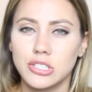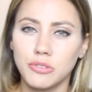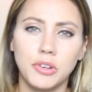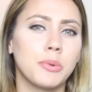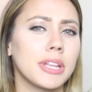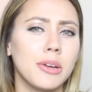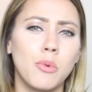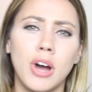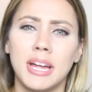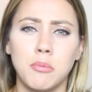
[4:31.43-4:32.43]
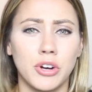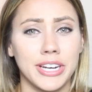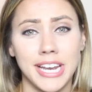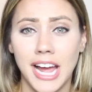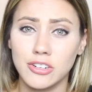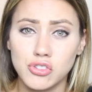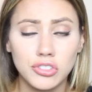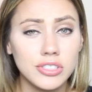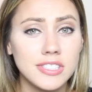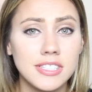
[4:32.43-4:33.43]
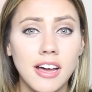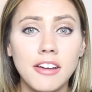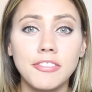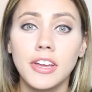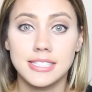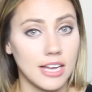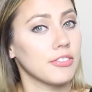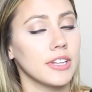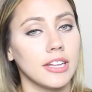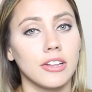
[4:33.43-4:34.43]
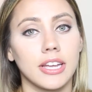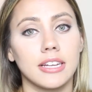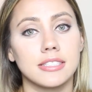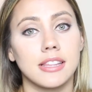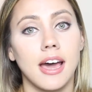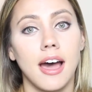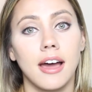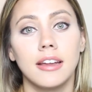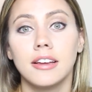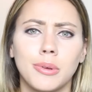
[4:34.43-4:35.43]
So if you really want more natural stuff, definitely look into that.